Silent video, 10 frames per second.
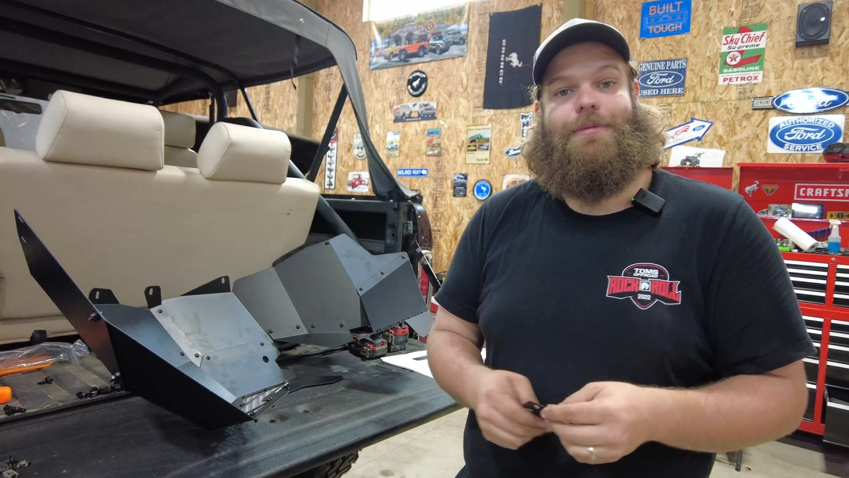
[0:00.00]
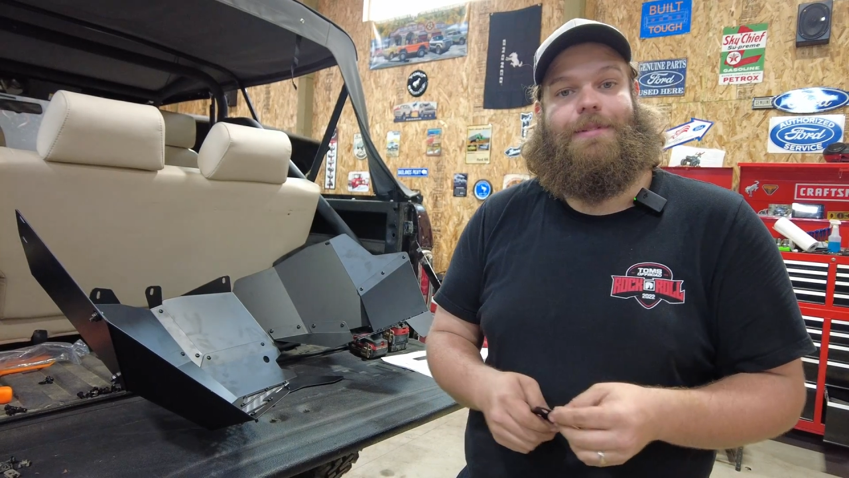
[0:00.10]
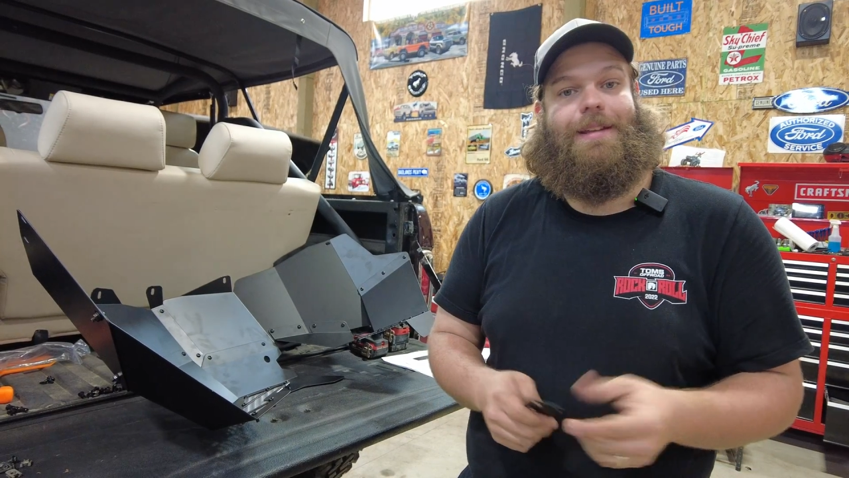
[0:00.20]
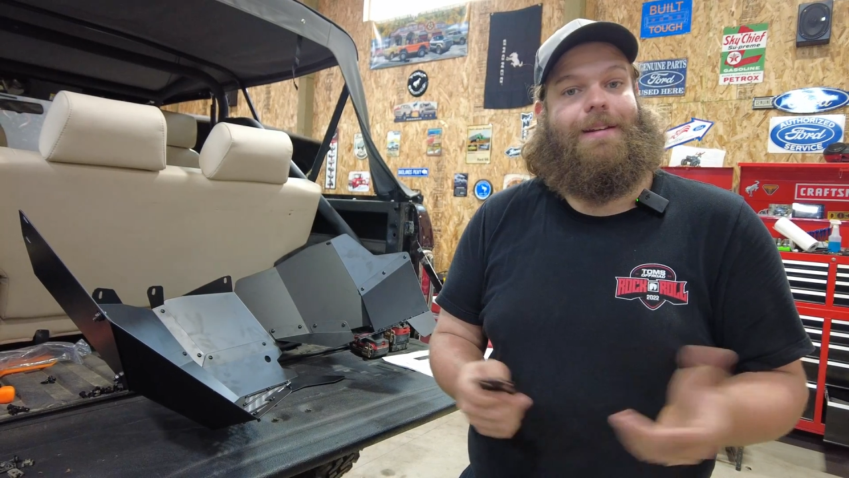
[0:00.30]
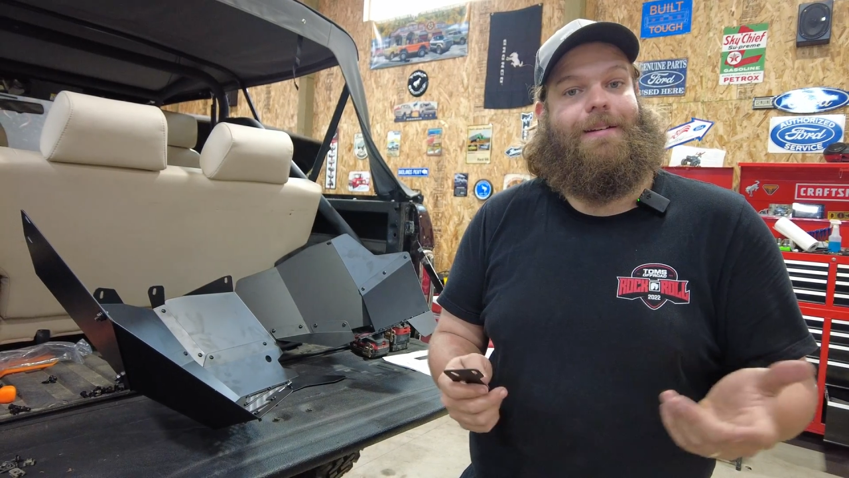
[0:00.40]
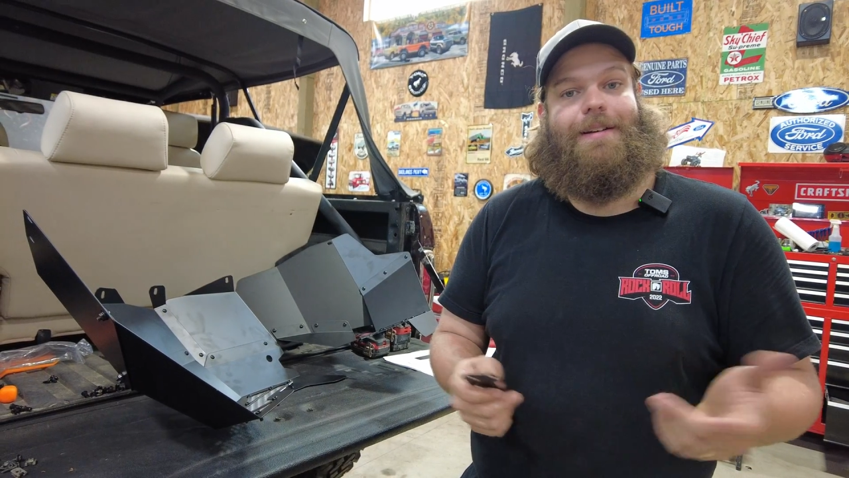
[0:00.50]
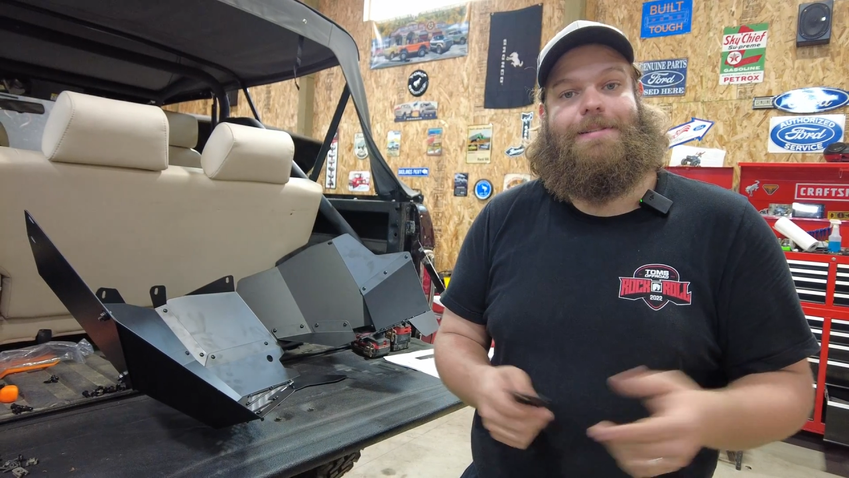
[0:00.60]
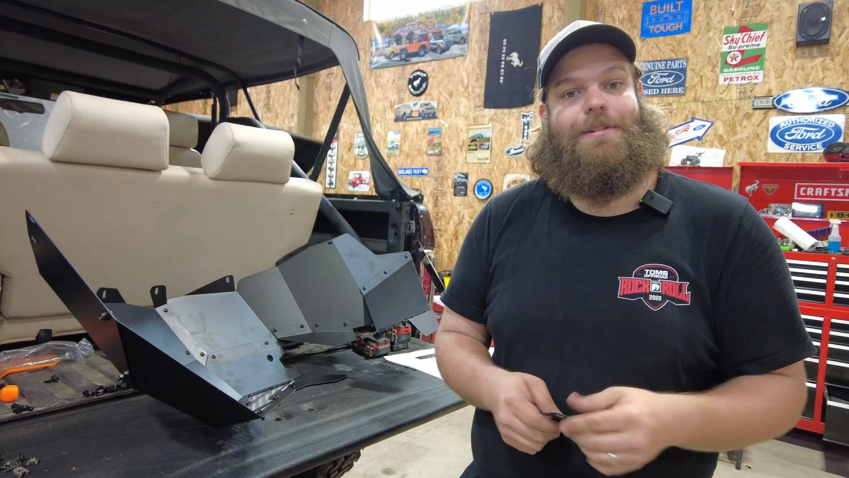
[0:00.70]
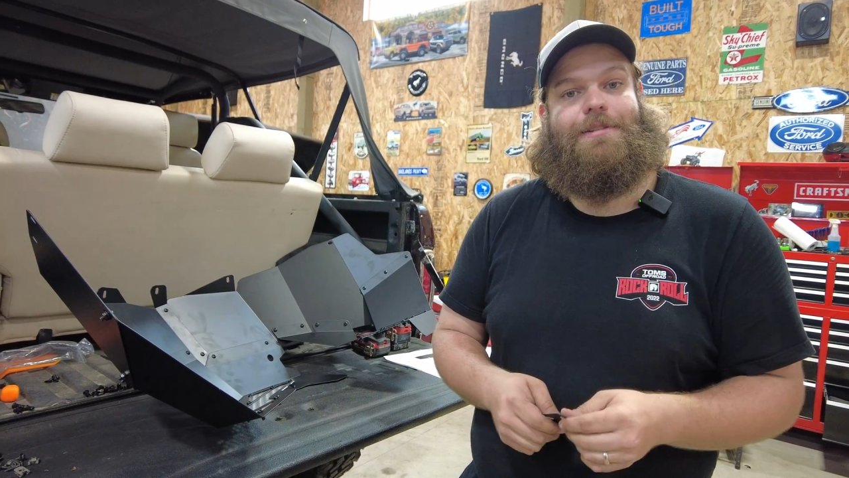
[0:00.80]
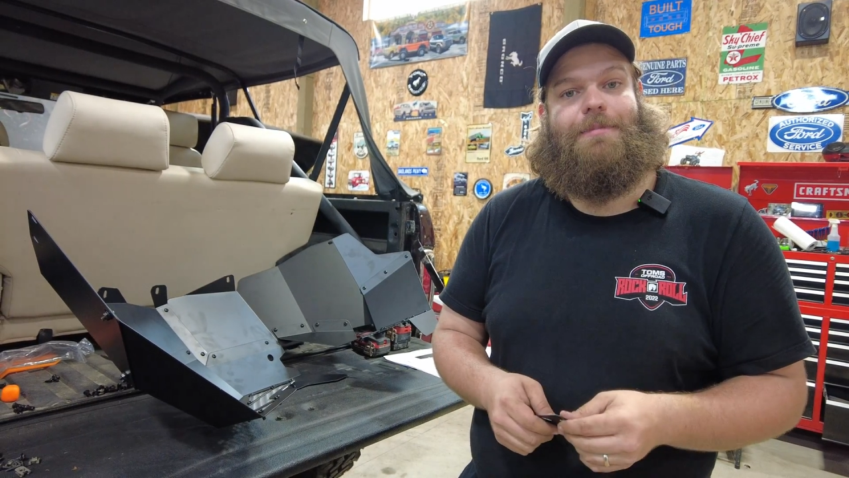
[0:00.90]
we'll get our
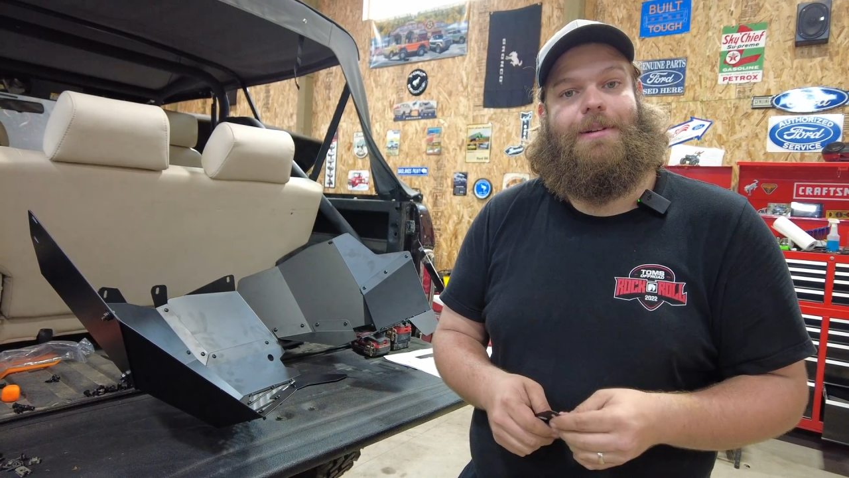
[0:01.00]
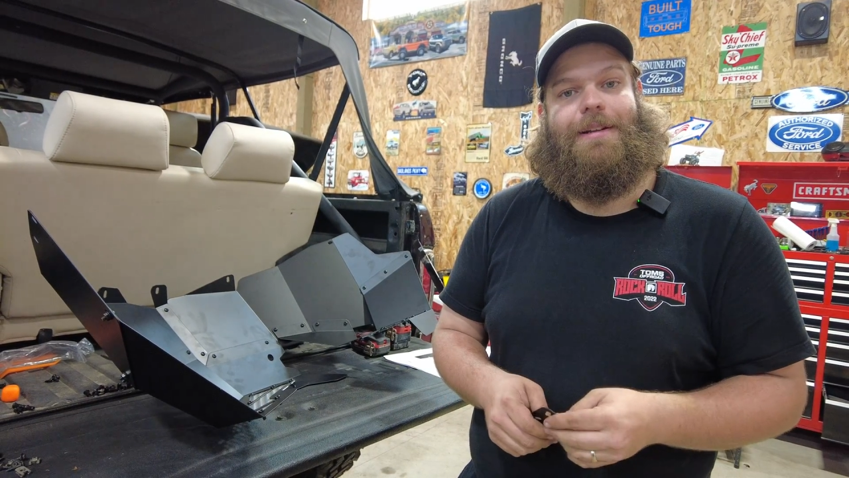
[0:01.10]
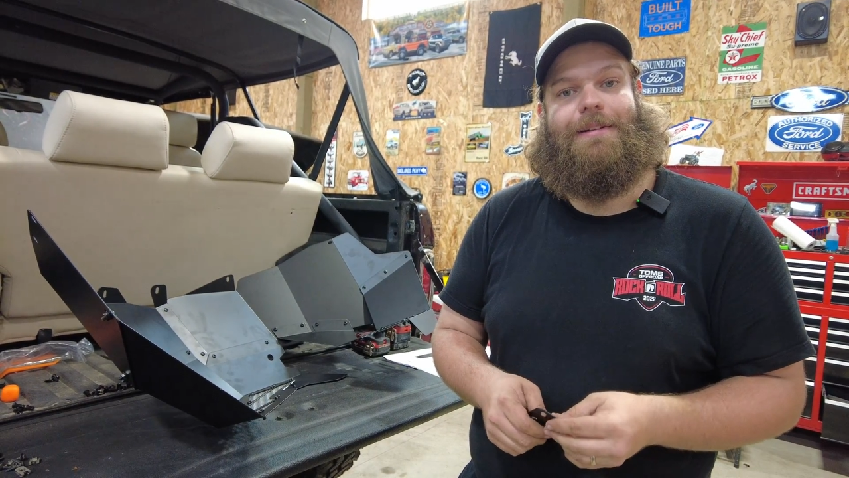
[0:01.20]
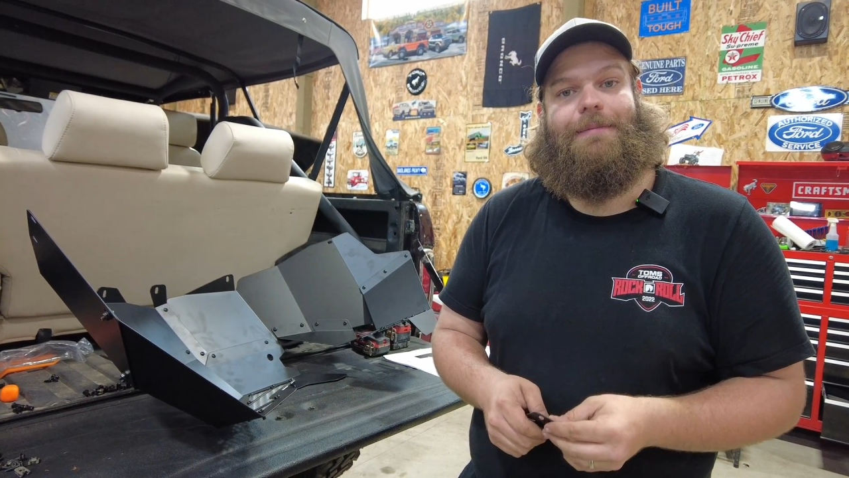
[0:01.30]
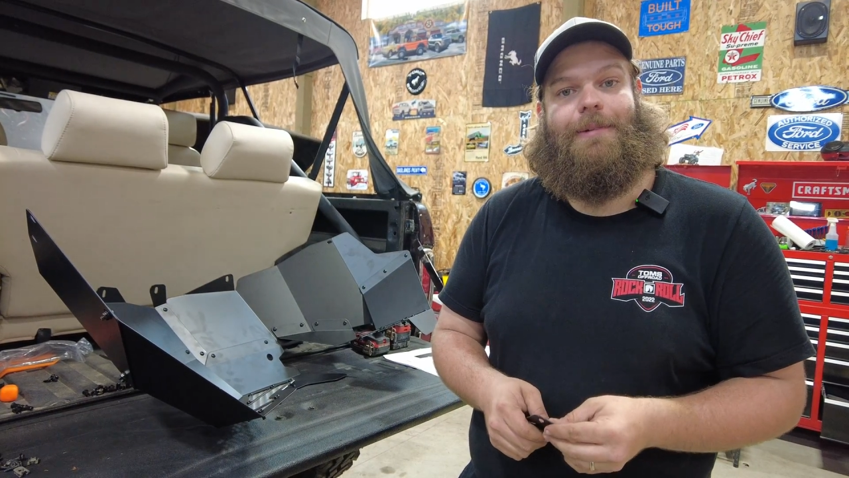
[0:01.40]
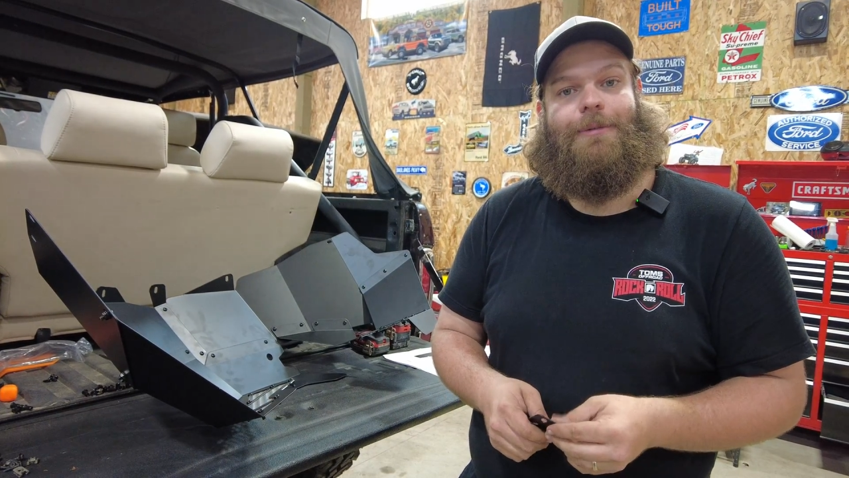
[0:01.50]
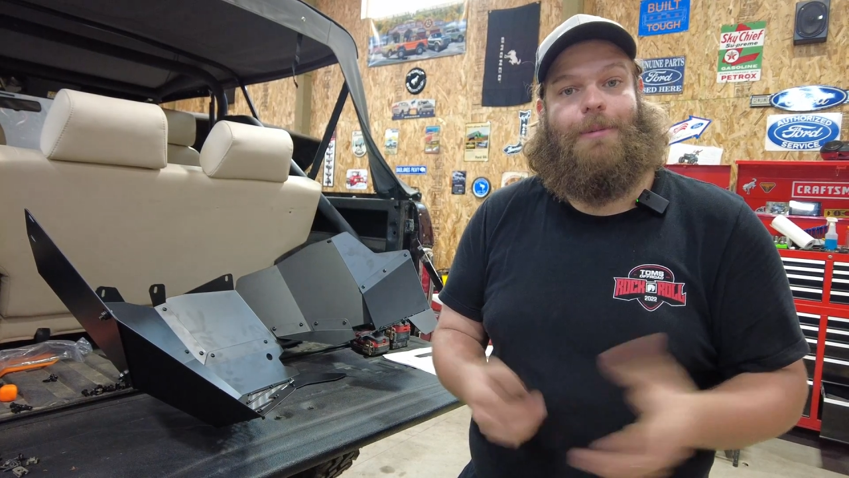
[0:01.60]
nut certs put in and